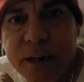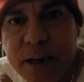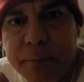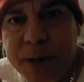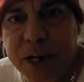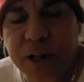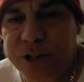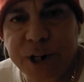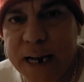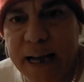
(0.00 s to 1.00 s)
because
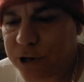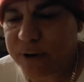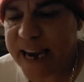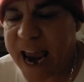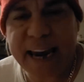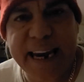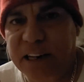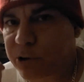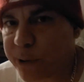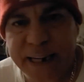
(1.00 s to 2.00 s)
you can't get
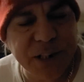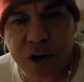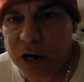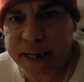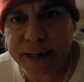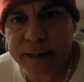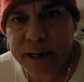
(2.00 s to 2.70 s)
grease on it.